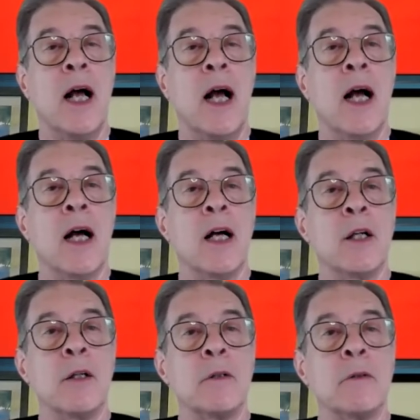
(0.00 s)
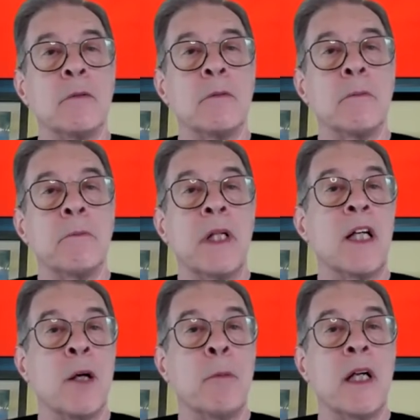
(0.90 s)
uh,
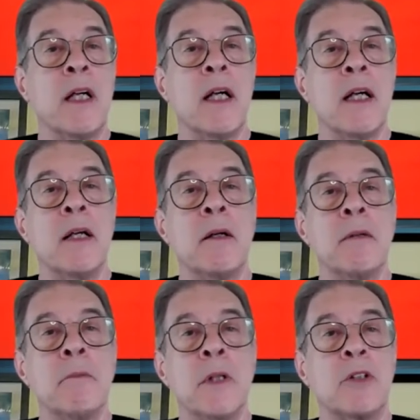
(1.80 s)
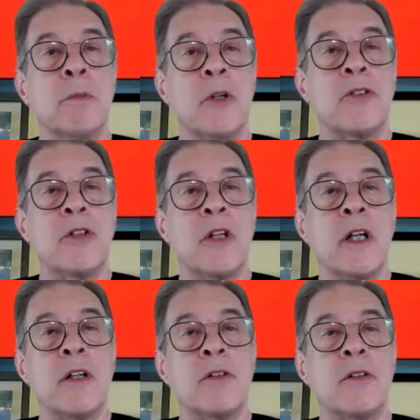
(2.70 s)
becoming a much more
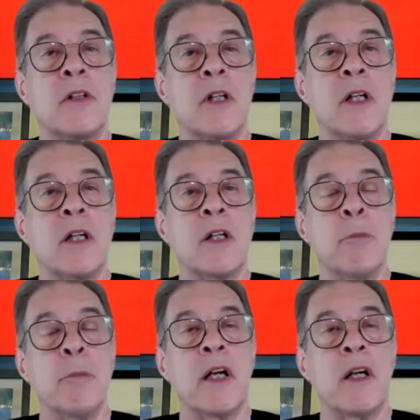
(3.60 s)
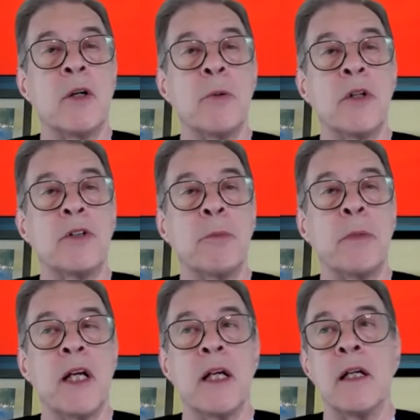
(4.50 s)
serious competitor with
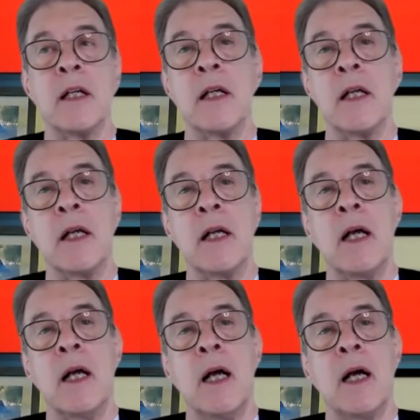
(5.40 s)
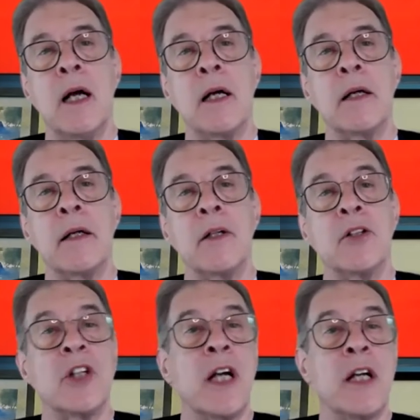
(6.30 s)
Japan. Uh, in
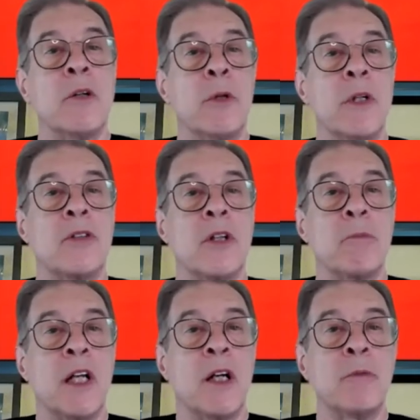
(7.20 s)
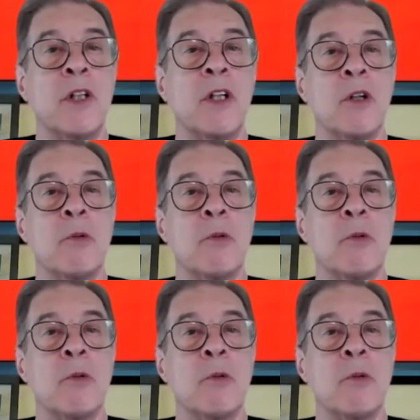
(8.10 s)
China, we sometimes hear